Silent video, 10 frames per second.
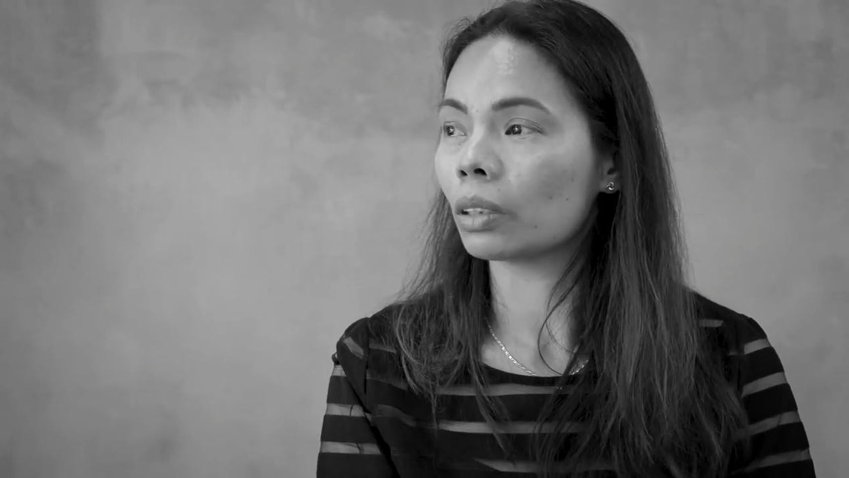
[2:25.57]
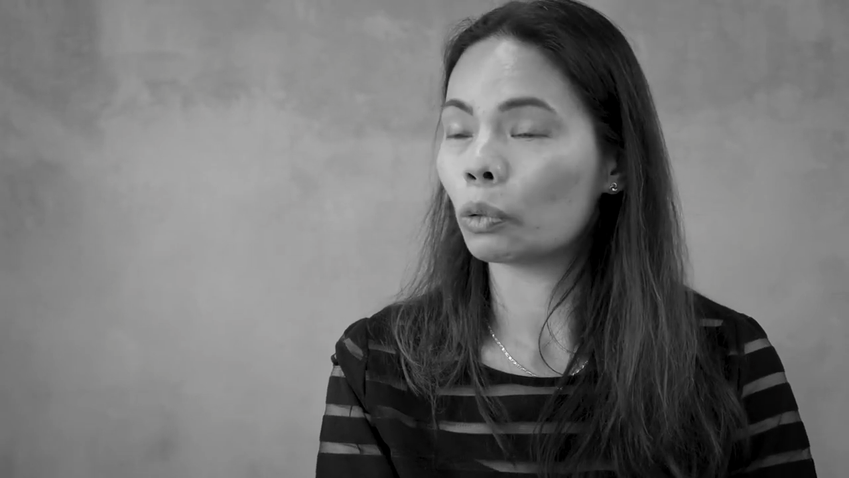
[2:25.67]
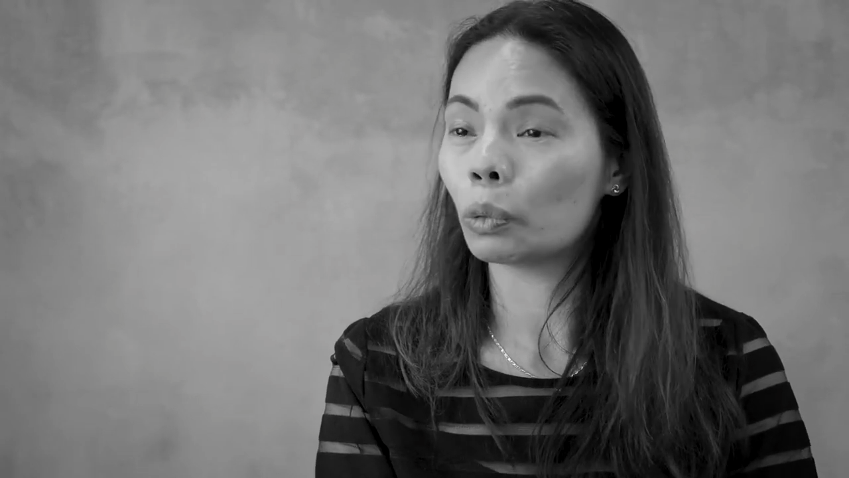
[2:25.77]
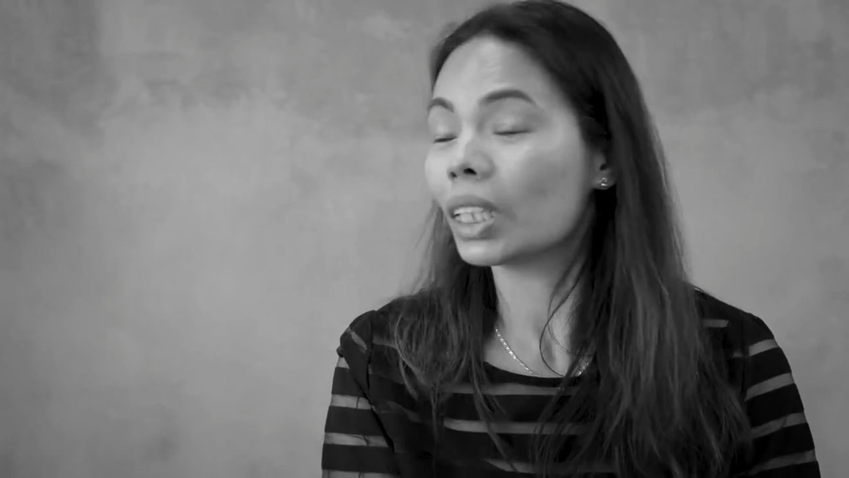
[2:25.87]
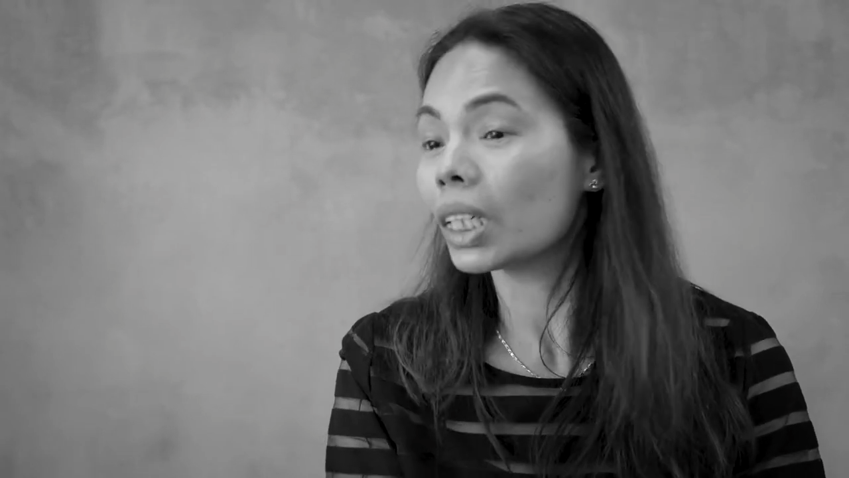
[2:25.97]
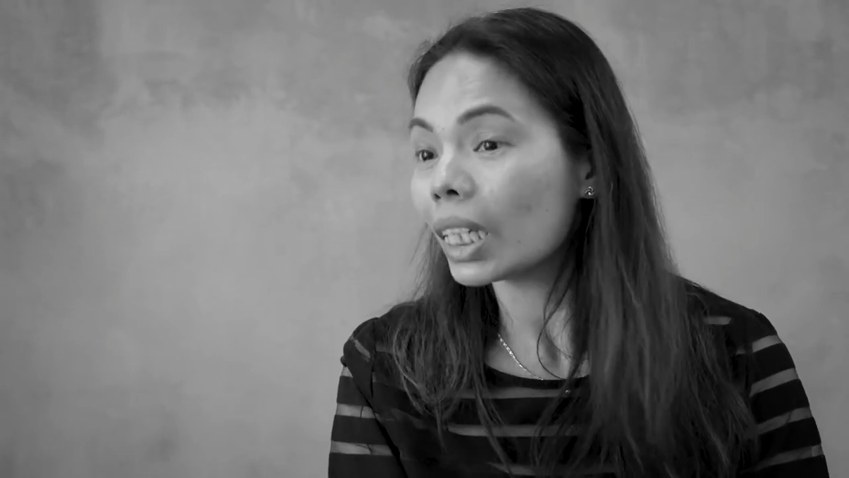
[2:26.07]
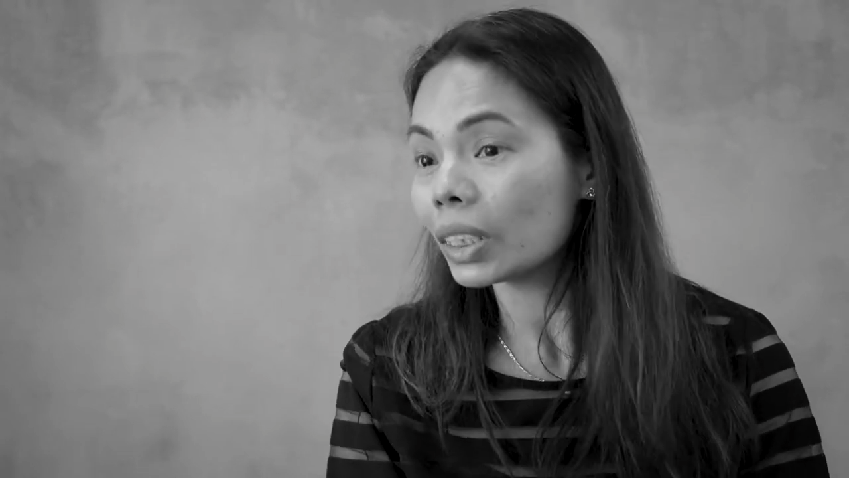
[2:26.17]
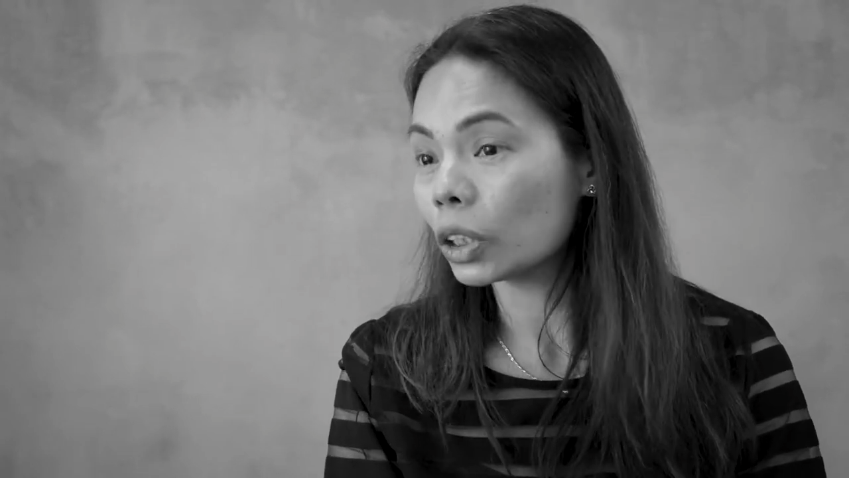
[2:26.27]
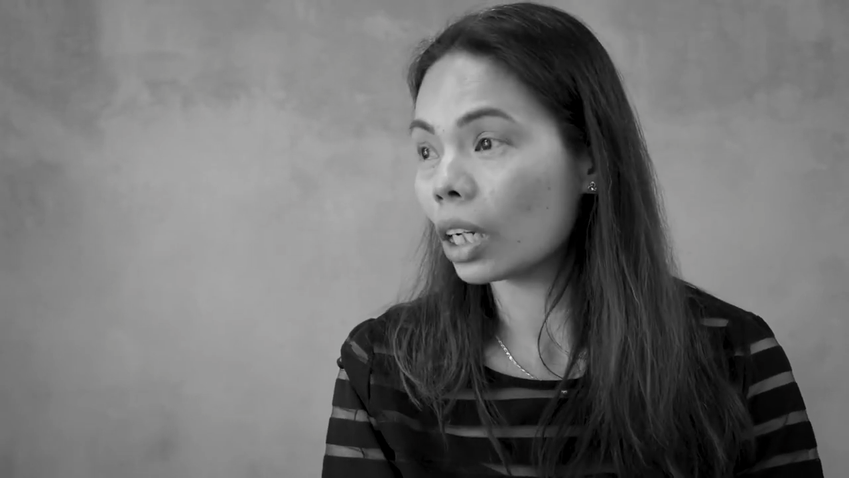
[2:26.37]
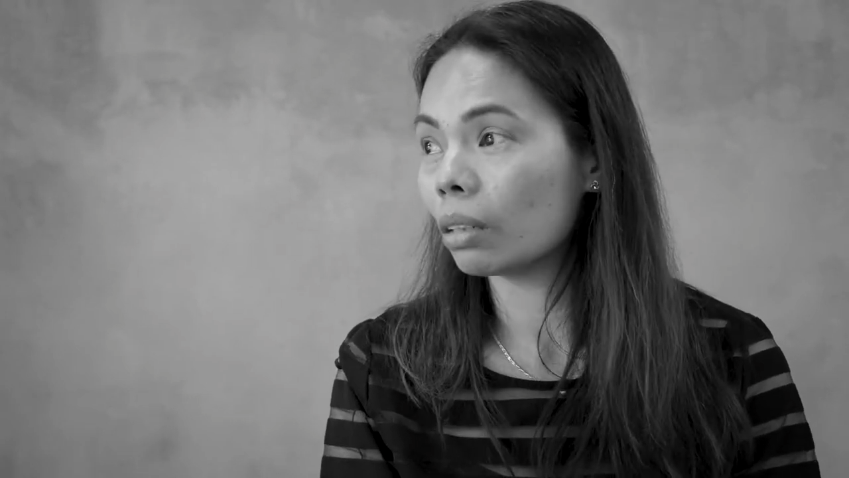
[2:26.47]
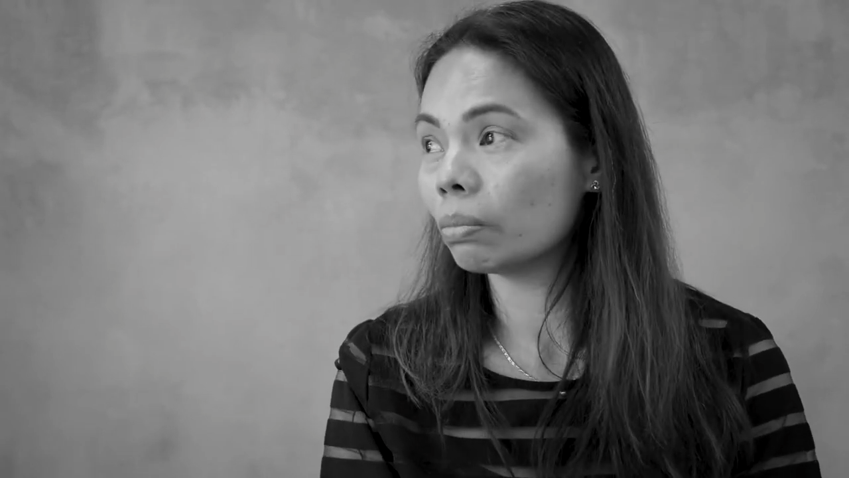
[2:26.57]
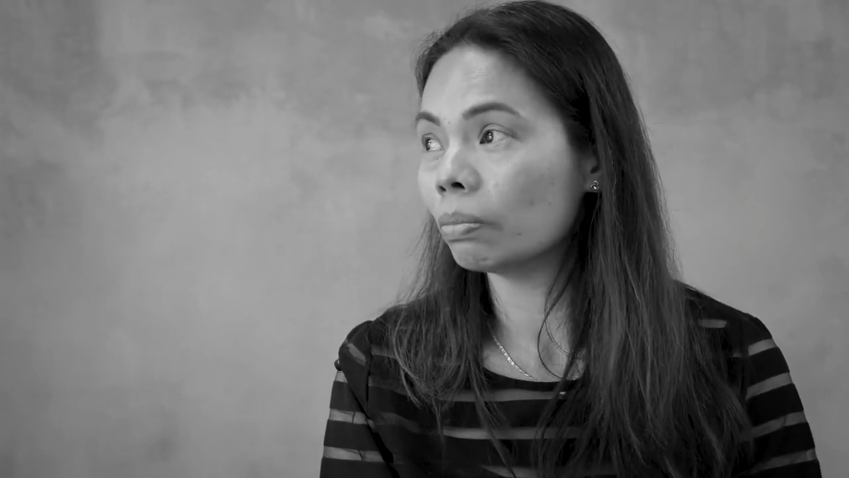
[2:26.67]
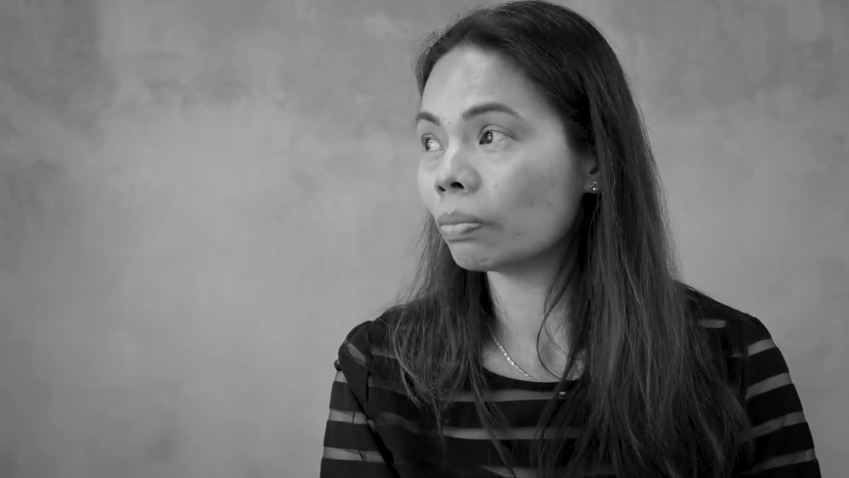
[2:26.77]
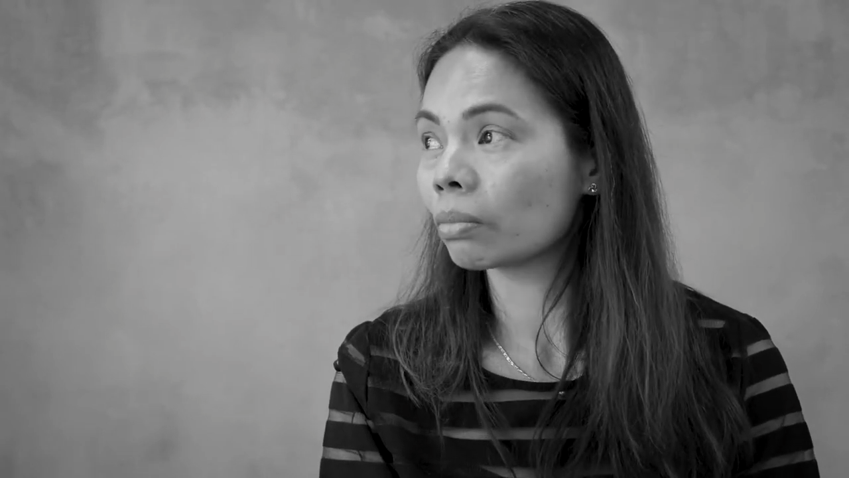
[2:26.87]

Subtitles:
We need a job.